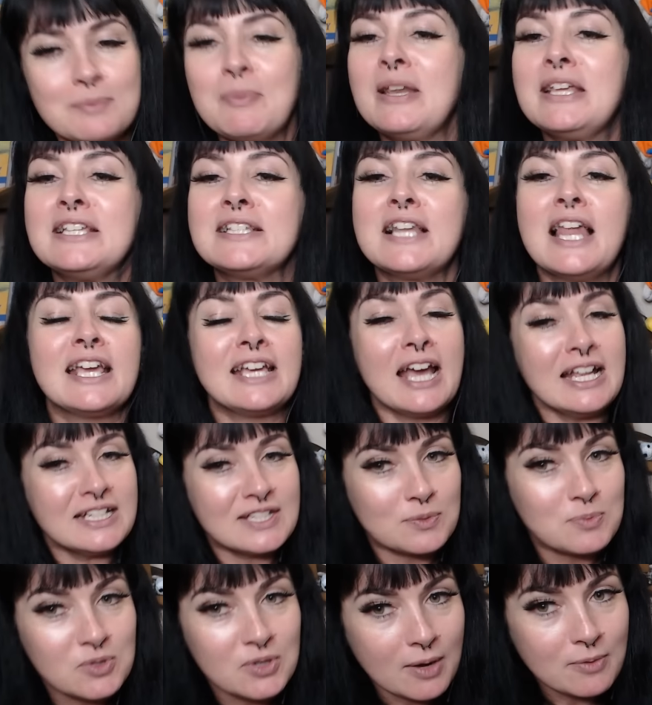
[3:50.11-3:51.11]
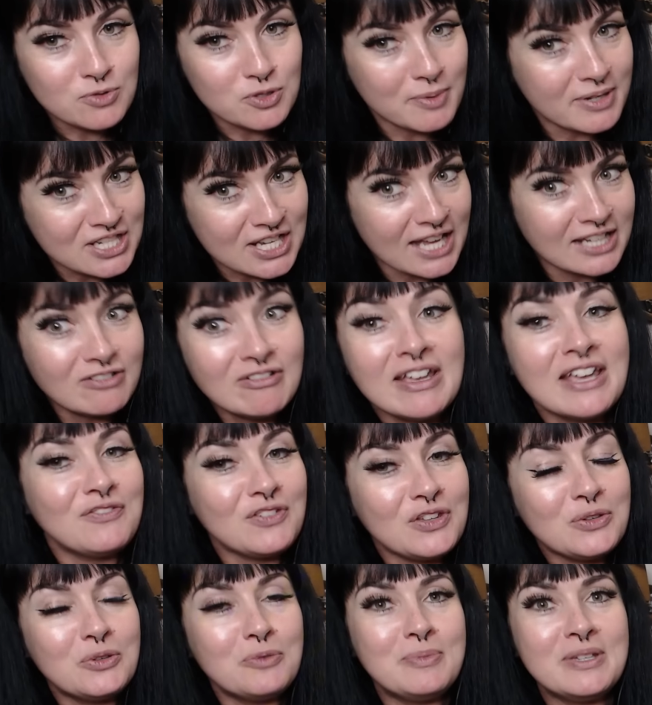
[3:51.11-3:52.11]
please like and subscribe to my channel if
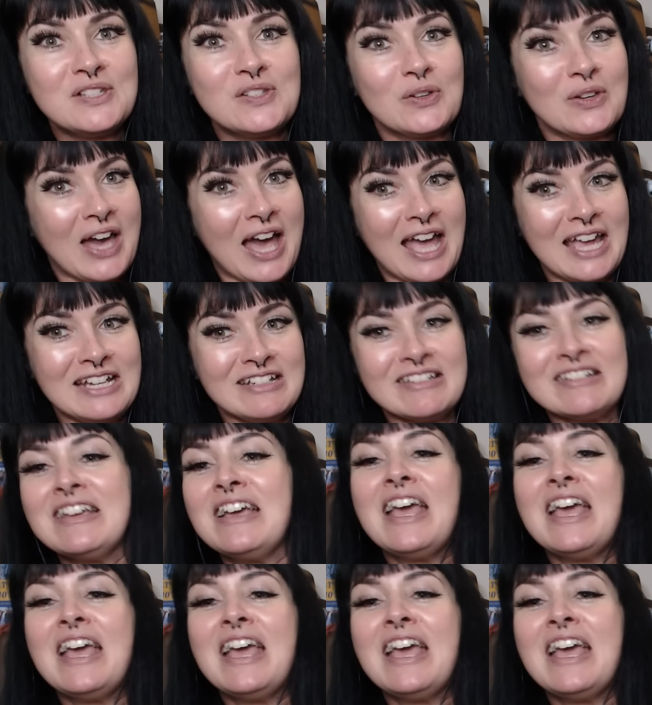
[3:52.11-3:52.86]
you could be so kind.